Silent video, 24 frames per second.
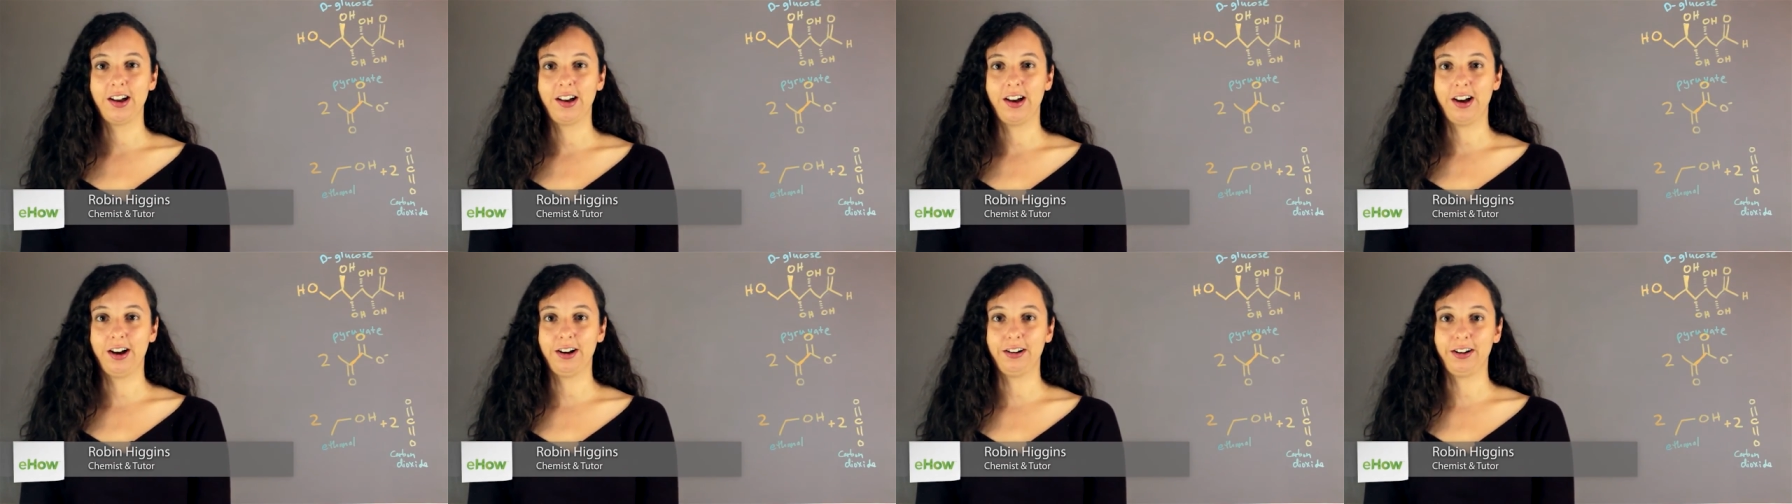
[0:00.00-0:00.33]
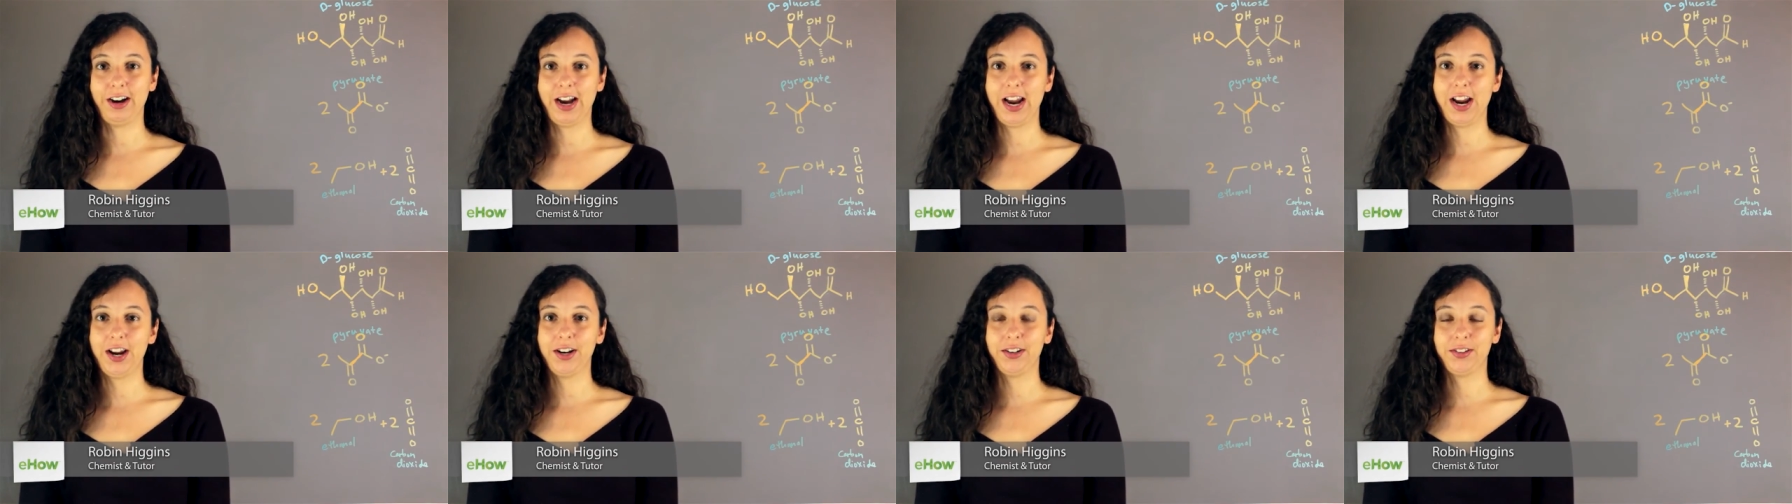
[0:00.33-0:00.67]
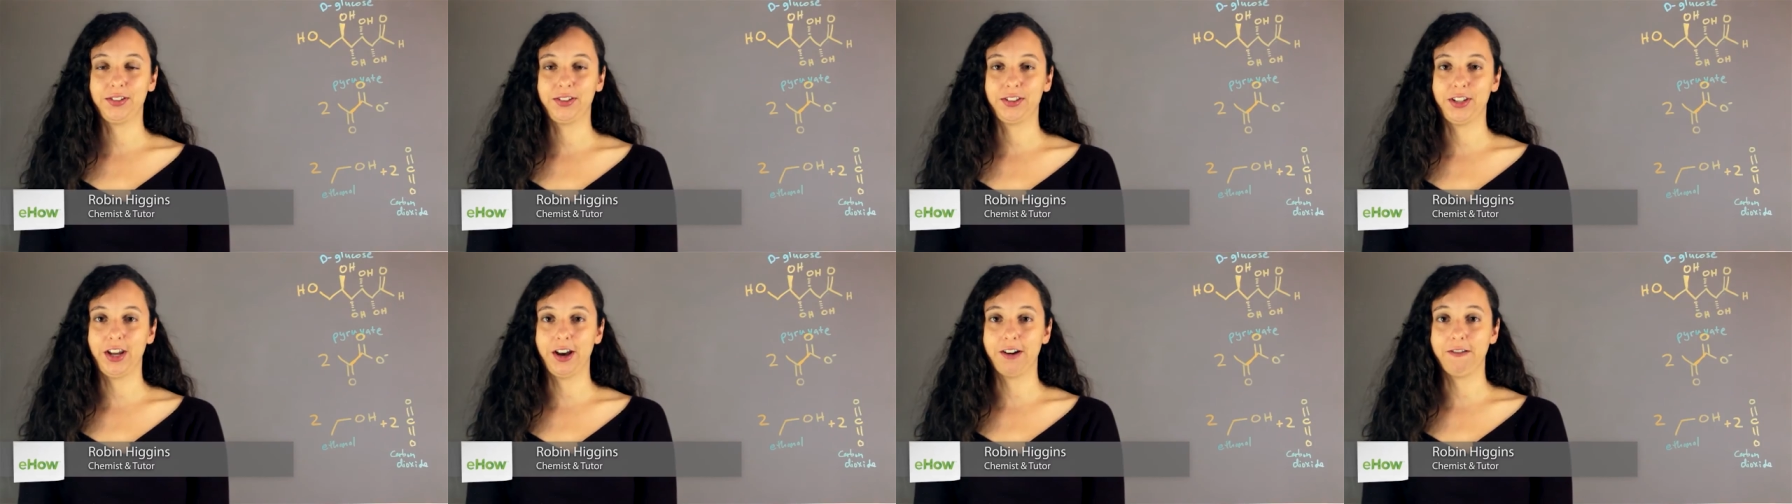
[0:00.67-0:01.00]
All right,
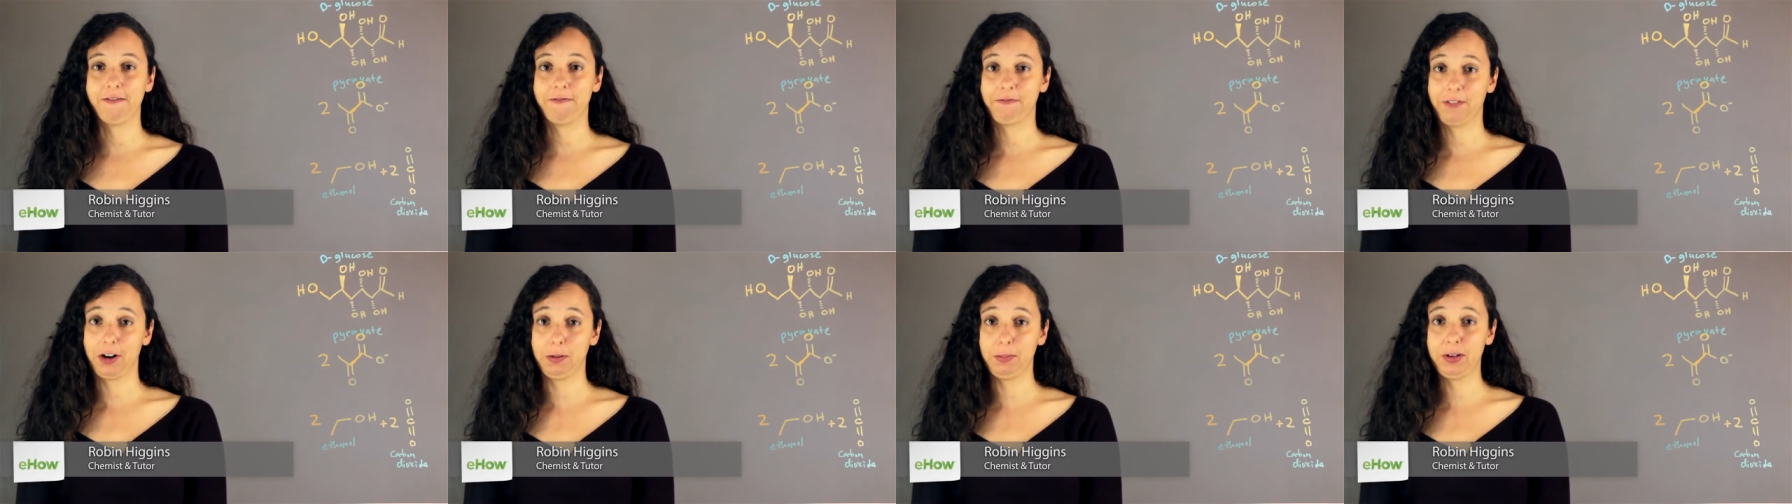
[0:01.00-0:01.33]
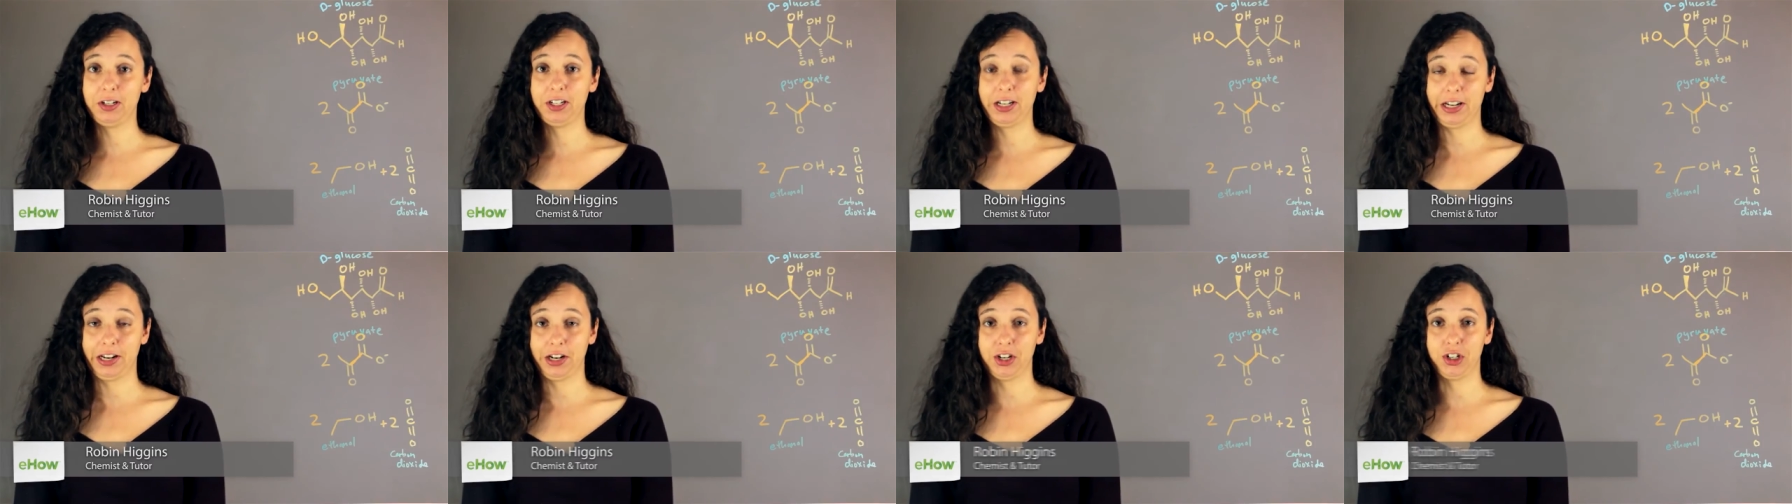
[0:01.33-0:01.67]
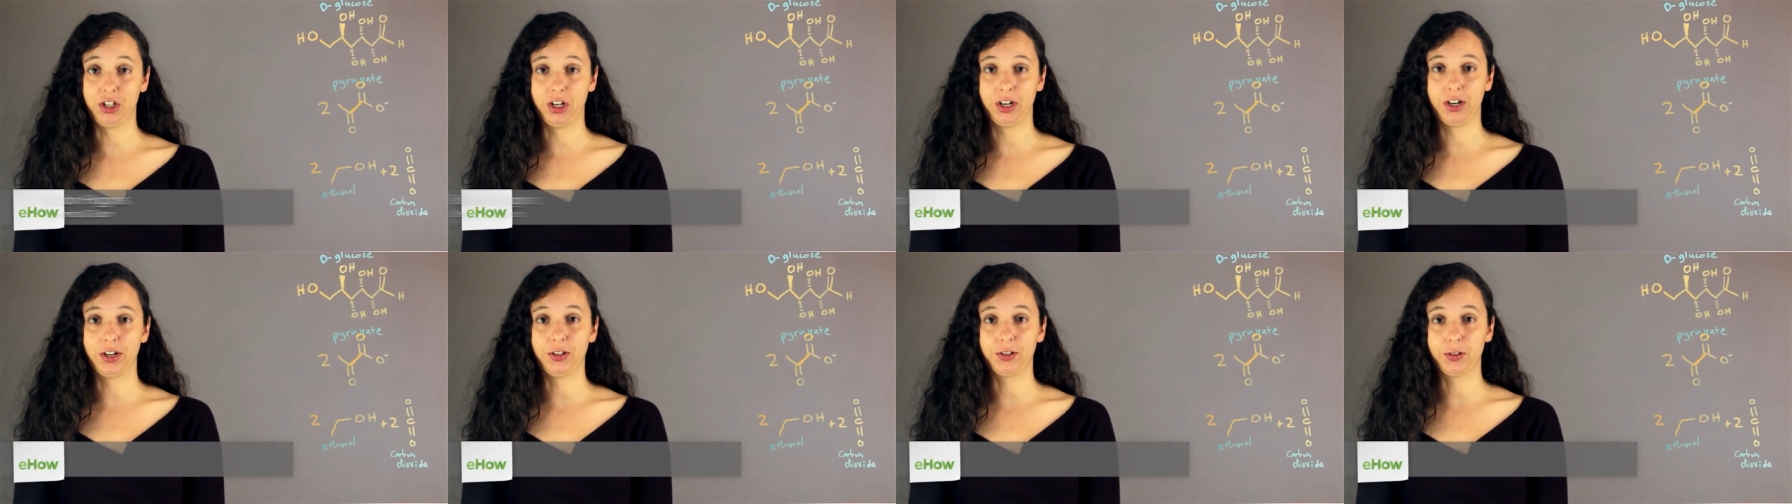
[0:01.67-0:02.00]
so
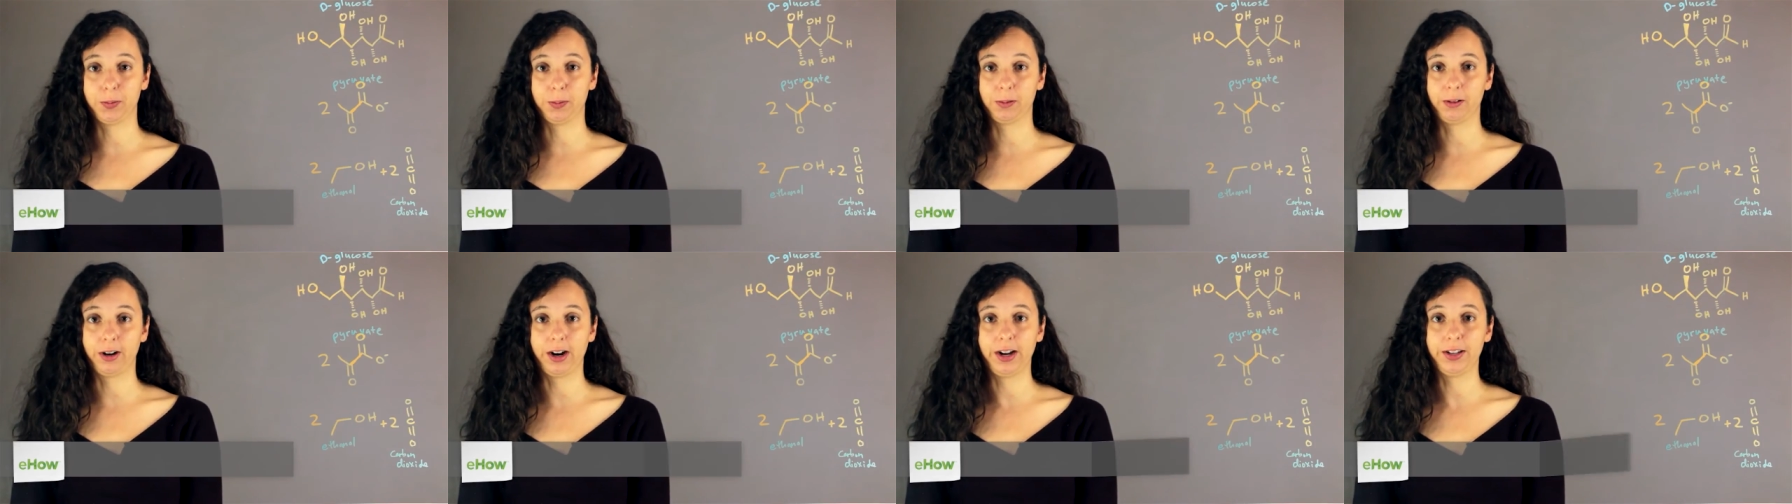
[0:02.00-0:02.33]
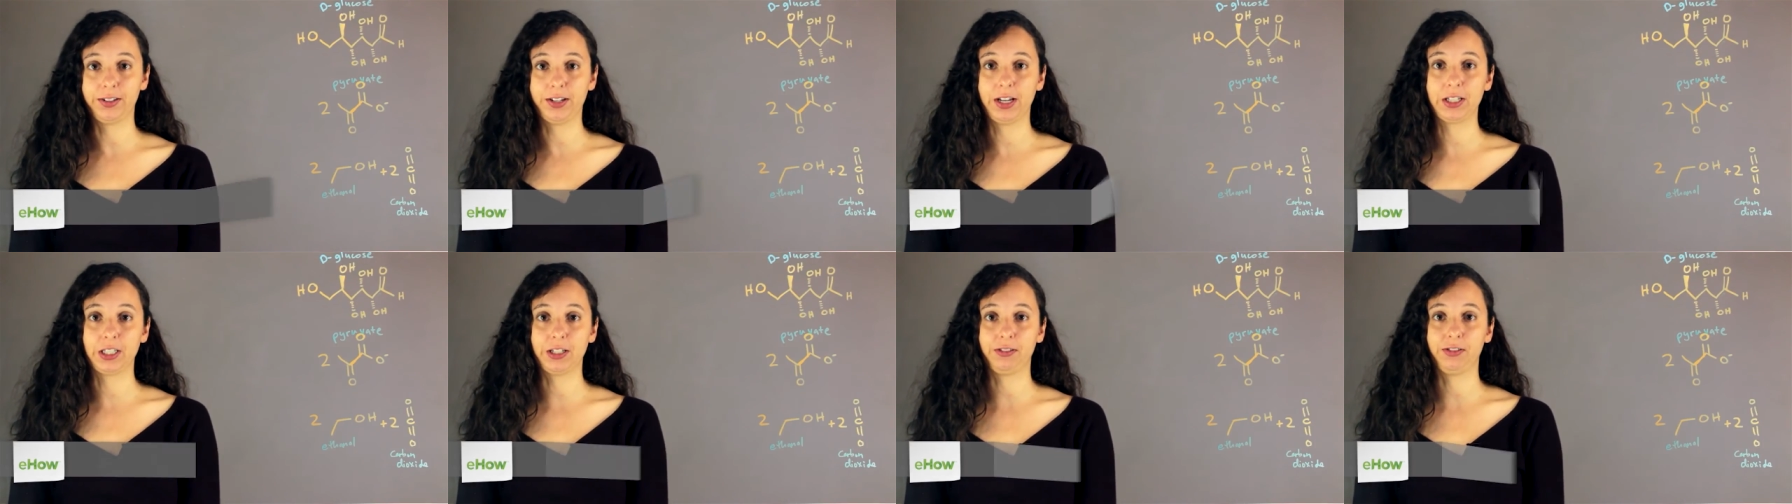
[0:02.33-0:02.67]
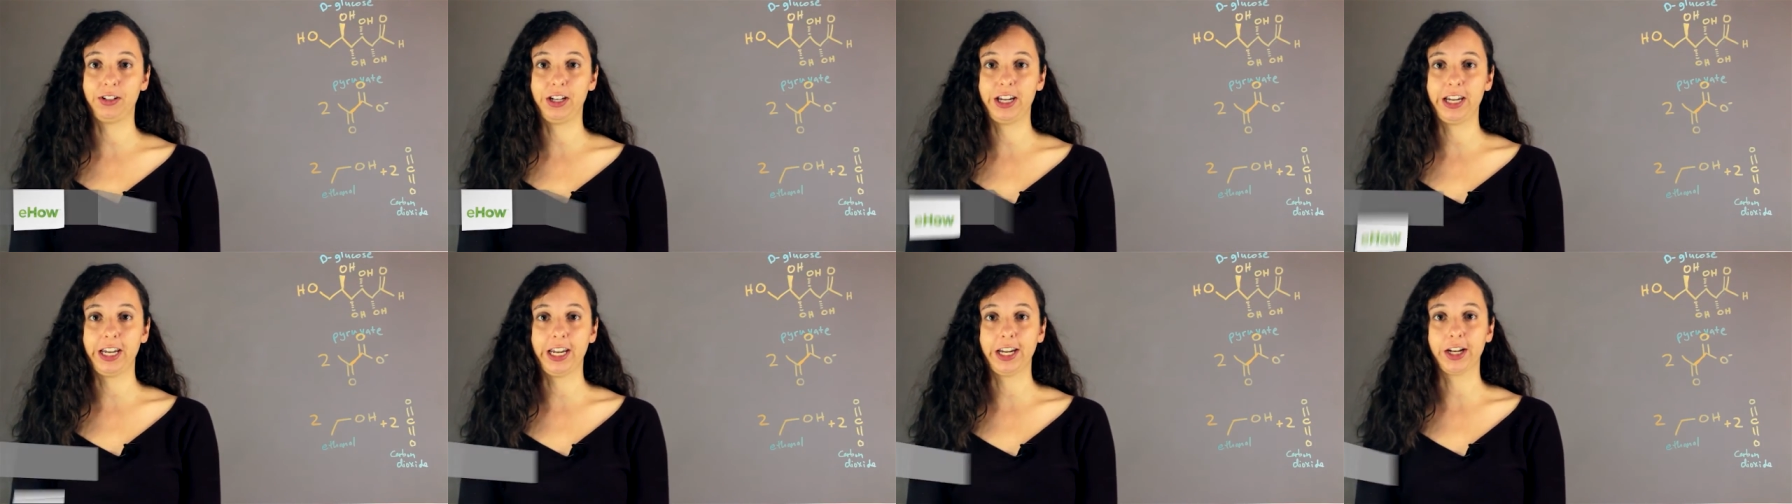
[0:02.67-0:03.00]
fermentation is the process of
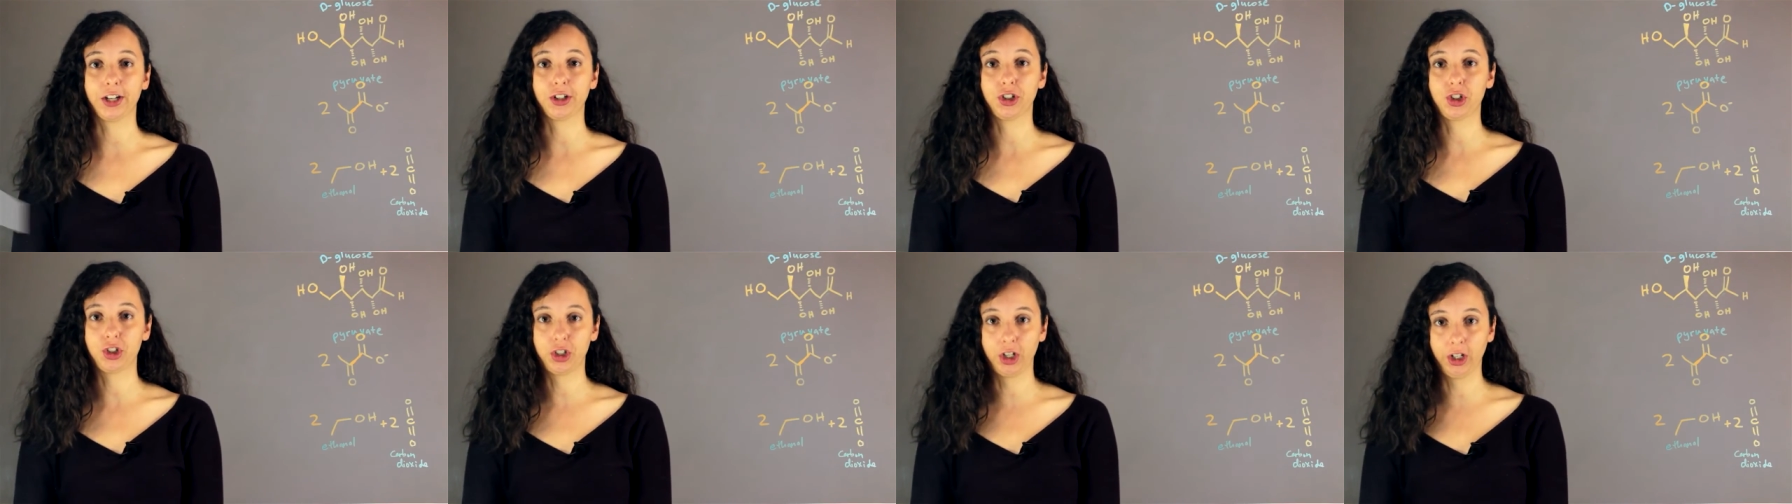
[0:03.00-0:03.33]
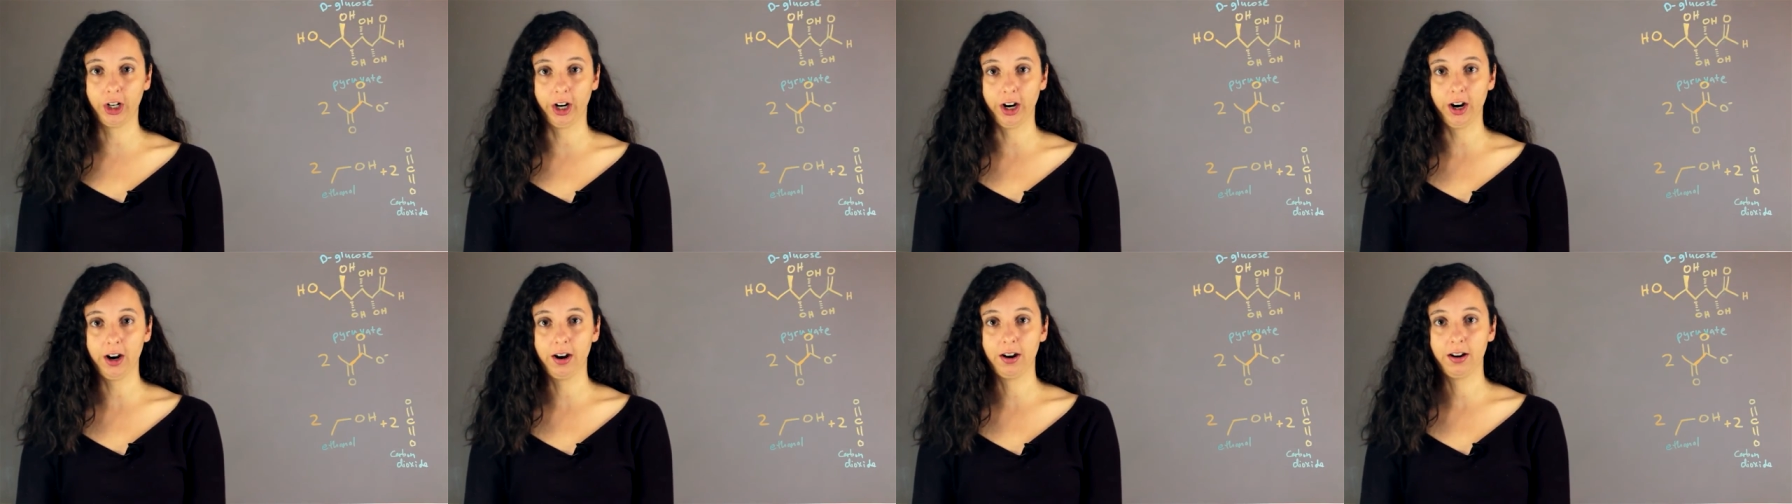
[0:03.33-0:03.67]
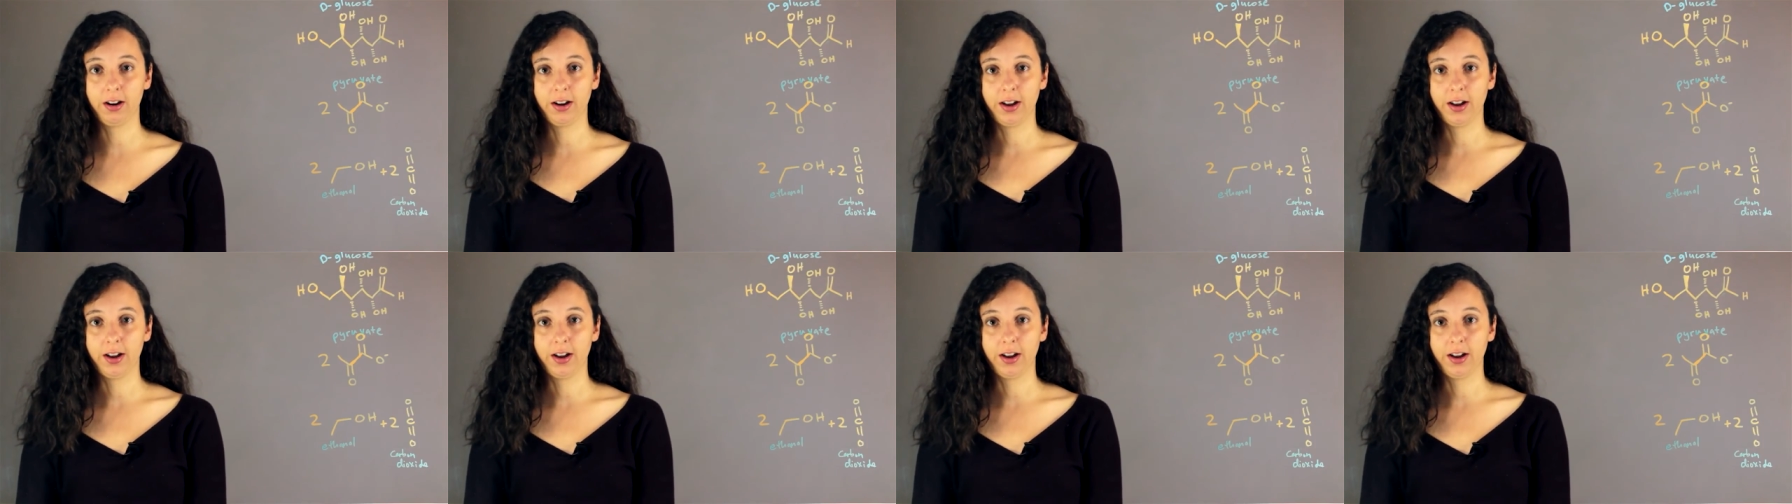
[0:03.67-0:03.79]
taking a sugar